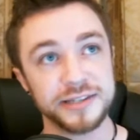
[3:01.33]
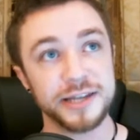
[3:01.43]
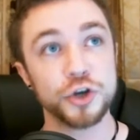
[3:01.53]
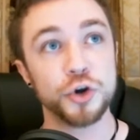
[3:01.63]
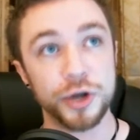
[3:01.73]

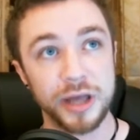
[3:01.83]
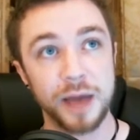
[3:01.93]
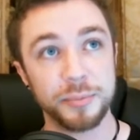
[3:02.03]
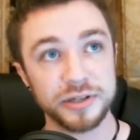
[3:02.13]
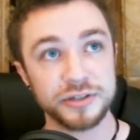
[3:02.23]
that could
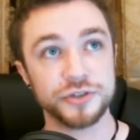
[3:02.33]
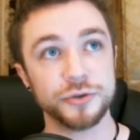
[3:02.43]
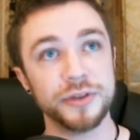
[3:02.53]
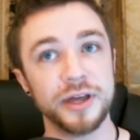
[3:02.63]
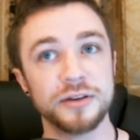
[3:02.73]
happen,
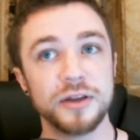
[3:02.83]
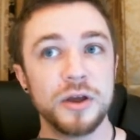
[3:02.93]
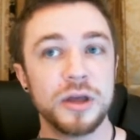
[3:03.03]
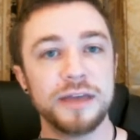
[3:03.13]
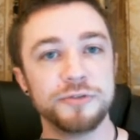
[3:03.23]
so that
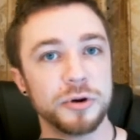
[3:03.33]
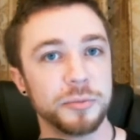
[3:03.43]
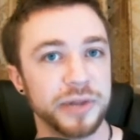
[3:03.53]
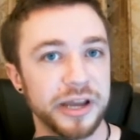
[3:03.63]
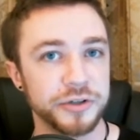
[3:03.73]
if your
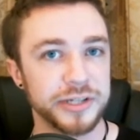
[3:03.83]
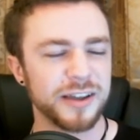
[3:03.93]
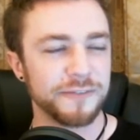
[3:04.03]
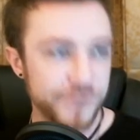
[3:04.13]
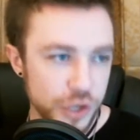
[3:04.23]
players
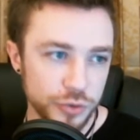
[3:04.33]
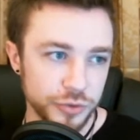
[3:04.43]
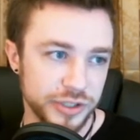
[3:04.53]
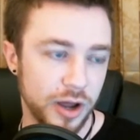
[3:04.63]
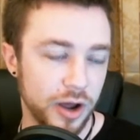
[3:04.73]
get
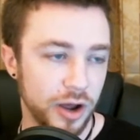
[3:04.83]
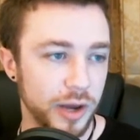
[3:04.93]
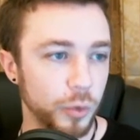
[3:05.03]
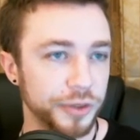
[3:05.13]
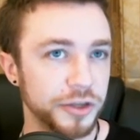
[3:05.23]
confused
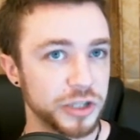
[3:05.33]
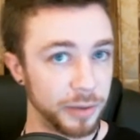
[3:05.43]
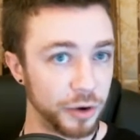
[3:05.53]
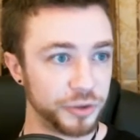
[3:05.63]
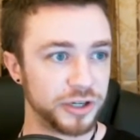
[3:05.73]
on what they're
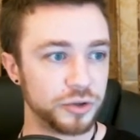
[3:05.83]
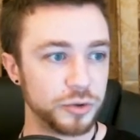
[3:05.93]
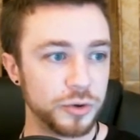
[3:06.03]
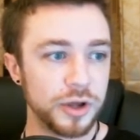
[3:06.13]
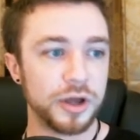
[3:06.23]
supposed to
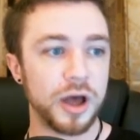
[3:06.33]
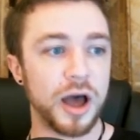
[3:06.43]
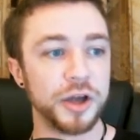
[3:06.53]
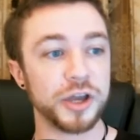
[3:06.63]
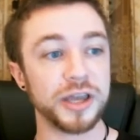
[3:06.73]
do,
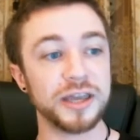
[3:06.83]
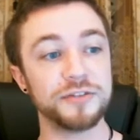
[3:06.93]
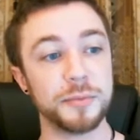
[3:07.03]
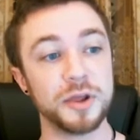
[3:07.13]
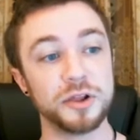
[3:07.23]
you can
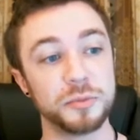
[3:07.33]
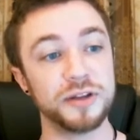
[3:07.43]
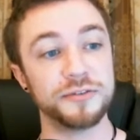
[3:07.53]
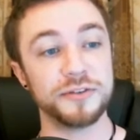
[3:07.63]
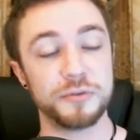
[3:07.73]
give them a little
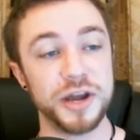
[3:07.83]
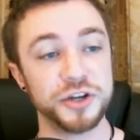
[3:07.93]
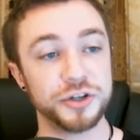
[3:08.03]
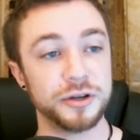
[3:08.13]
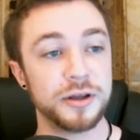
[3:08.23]
bit of
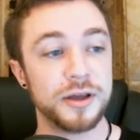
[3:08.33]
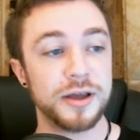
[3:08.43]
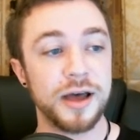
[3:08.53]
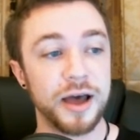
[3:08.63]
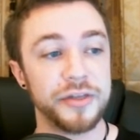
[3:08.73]
information
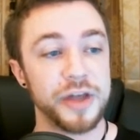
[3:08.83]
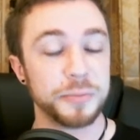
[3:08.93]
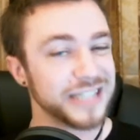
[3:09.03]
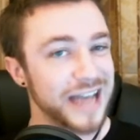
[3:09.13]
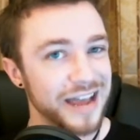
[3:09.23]
that
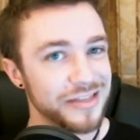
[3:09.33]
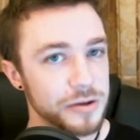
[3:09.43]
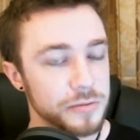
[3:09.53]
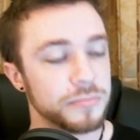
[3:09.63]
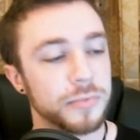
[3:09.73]
helps guide
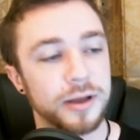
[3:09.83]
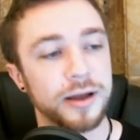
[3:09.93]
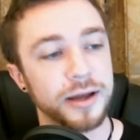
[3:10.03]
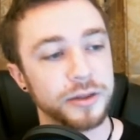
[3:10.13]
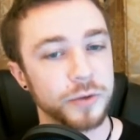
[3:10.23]
them
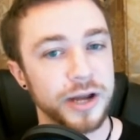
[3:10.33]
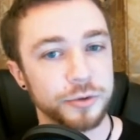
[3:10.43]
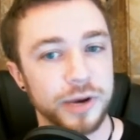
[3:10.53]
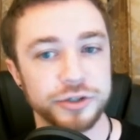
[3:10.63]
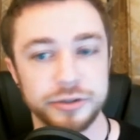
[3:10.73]
in the
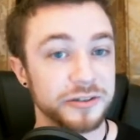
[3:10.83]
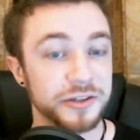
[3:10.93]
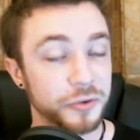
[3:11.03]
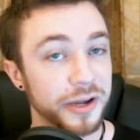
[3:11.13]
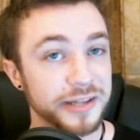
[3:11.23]
right direction.
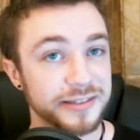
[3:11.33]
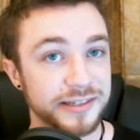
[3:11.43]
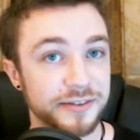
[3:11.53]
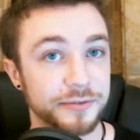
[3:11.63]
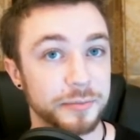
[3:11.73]
The story
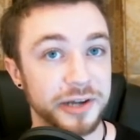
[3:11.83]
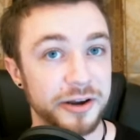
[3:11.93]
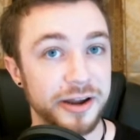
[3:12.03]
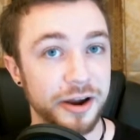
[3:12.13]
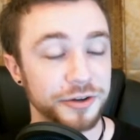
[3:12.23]
consists of the
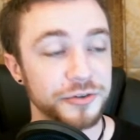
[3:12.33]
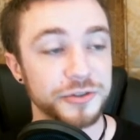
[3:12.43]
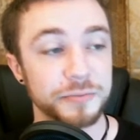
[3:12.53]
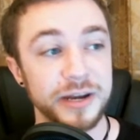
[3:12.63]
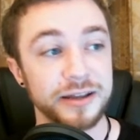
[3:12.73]
player
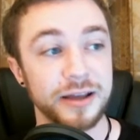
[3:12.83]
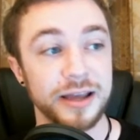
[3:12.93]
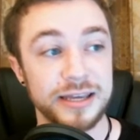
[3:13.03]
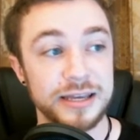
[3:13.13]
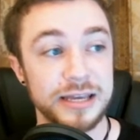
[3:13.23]
characters meeting
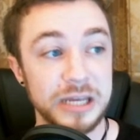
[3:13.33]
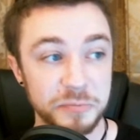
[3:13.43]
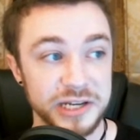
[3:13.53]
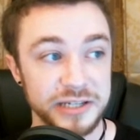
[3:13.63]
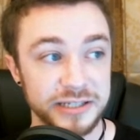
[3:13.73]
a key
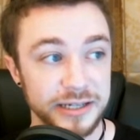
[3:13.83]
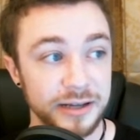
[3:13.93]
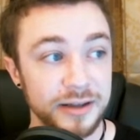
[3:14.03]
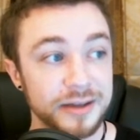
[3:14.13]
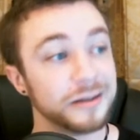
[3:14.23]

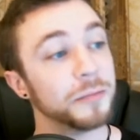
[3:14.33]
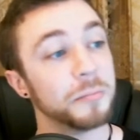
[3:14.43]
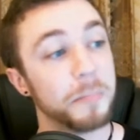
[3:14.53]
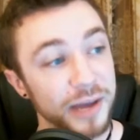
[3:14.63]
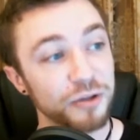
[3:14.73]
NPC
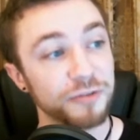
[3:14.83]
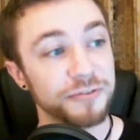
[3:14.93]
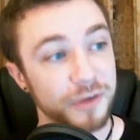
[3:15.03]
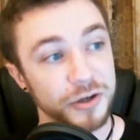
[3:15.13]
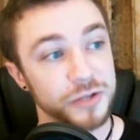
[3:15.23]
named Bale
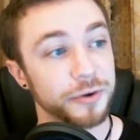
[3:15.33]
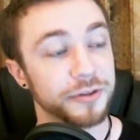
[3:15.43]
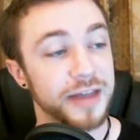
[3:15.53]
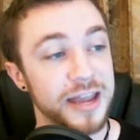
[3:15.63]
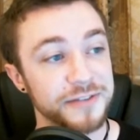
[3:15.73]

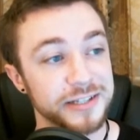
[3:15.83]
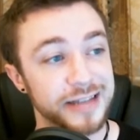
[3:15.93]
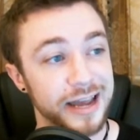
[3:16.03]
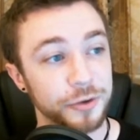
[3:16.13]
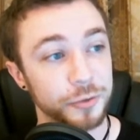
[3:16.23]
Farnsworth
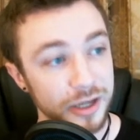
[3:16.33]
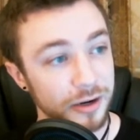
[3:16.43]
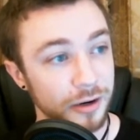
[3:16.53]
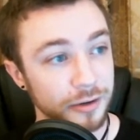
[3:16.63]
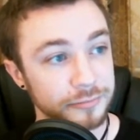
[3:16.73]
Havensack
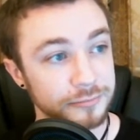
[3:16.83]
Deer,